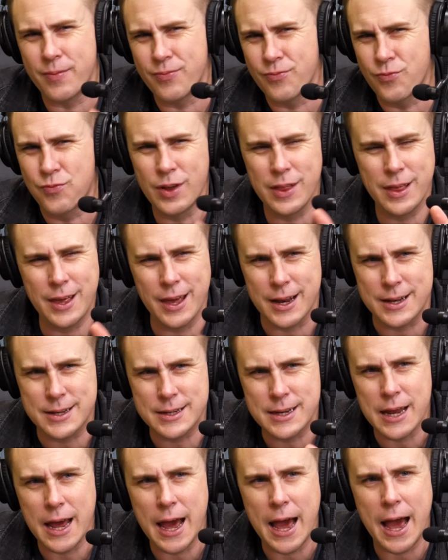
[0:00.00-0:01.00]
really a
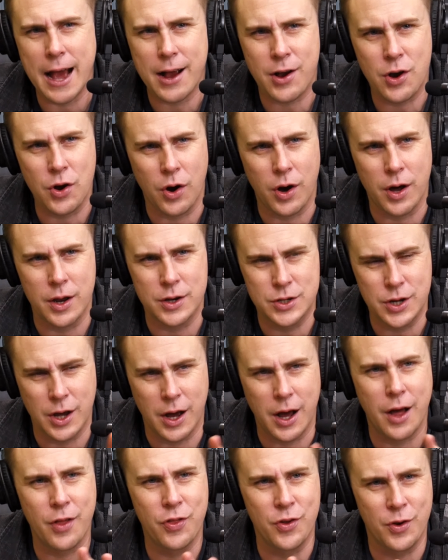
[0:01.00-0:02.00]
tack on to
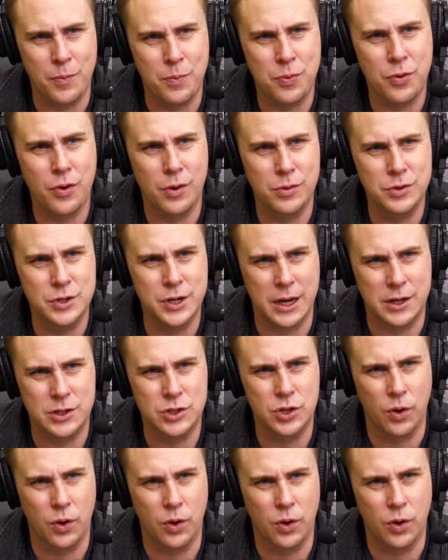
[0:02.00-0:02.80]
other projects,